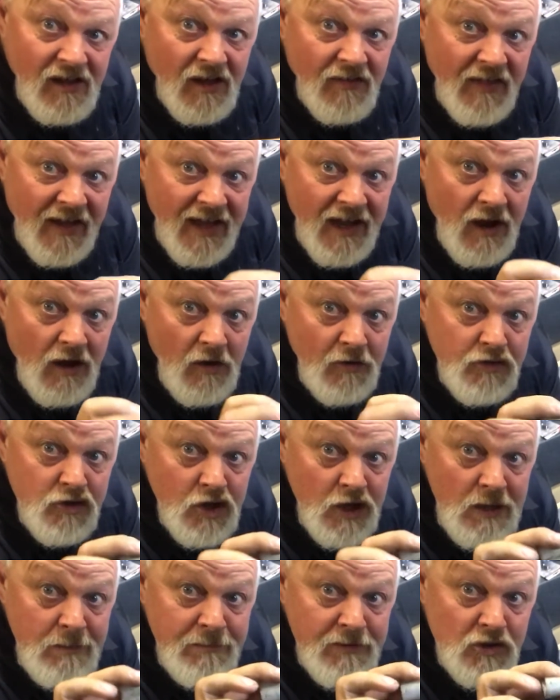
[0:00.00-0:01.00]
They are
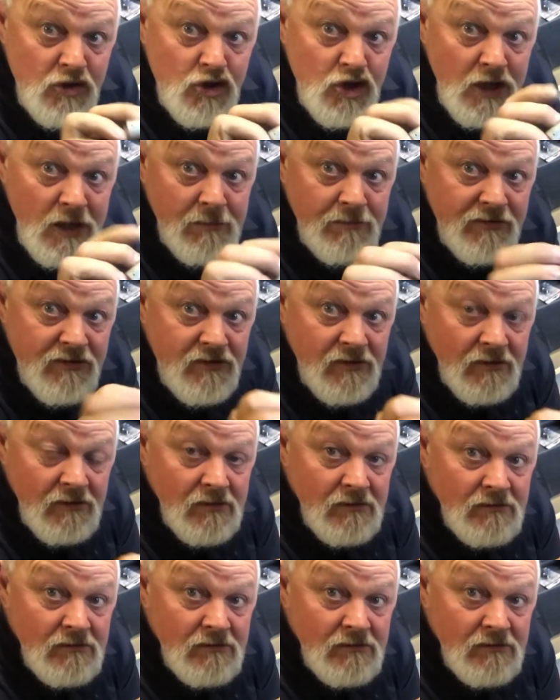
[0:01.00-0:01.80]
cheap as chips,